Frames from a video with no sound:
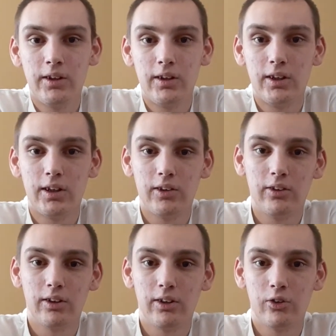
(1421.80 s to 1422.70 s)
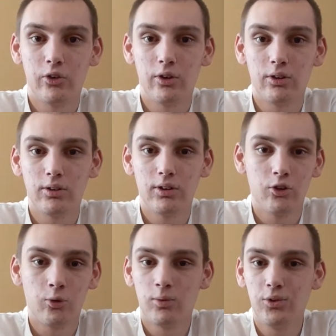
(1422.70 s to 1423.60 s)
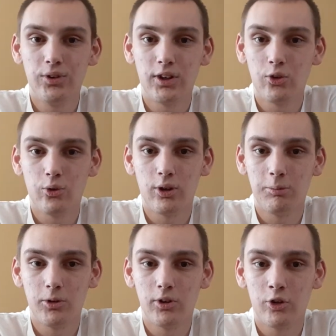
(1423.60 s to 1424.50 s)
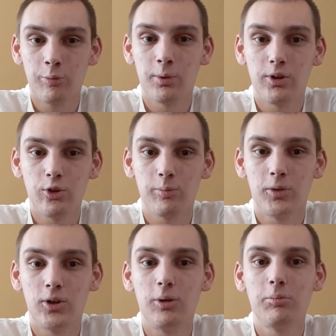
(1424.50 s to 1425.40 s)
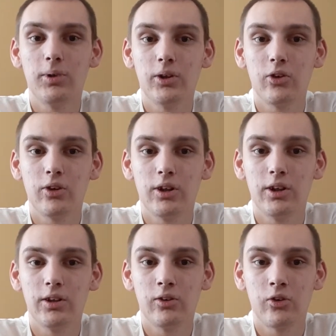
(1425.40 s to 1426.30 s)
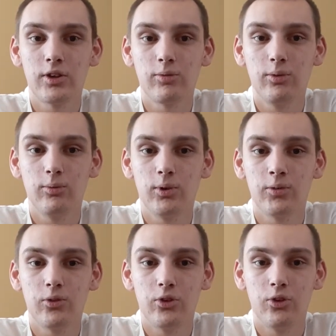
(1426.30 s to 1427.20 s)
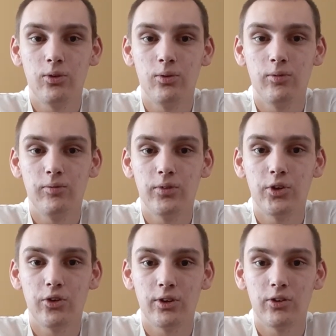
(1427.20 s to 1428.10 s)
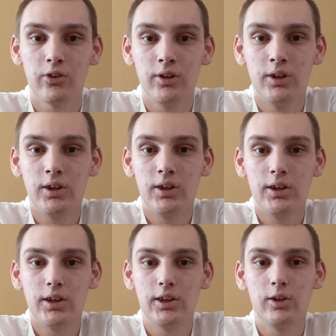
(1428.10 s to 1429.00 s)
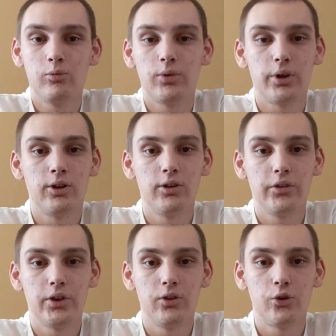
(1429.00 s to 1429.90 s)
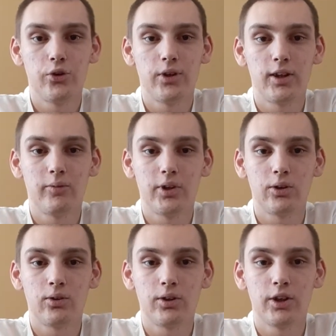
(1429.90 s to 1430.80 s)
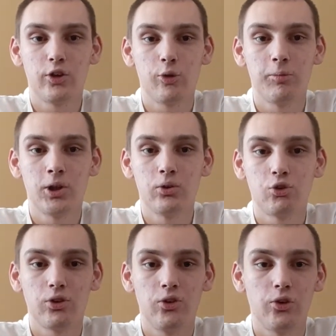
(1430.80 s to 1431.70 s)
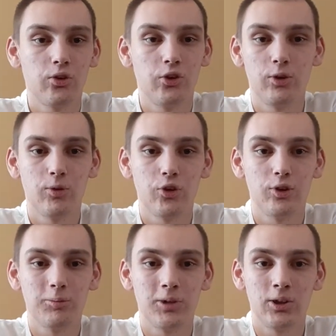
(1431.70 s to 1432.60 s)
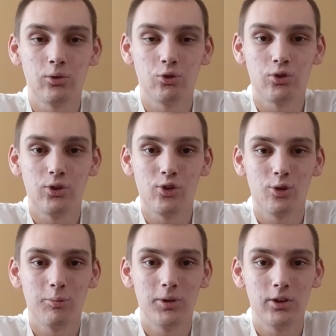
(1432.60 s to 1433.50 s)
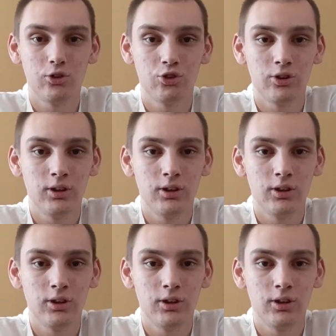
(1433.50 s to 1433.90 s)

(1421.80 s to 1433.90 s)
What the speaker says: and it's a really nice library. It's pretty small, but it's definitely worth to visit. And then for the holidays, they'll have like all kinds of model trains because he was in the model train so much.